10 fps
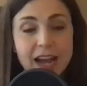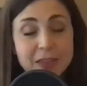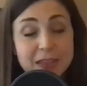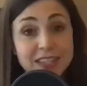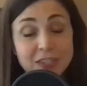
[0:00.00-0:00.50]

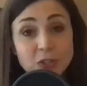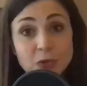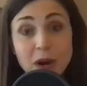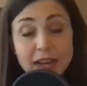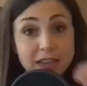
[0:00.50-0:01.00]
The
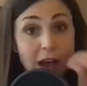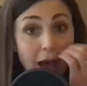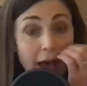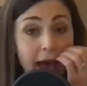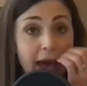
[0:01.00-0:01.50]
district where I
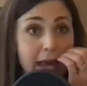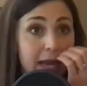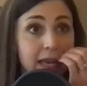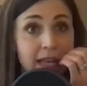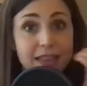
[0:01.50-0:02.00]
taught had
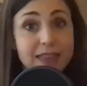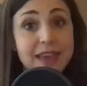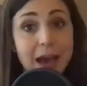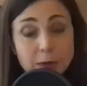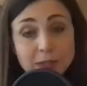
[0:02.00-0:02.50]

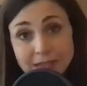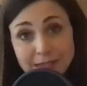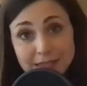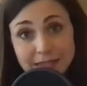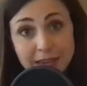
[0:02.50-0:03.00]
thousands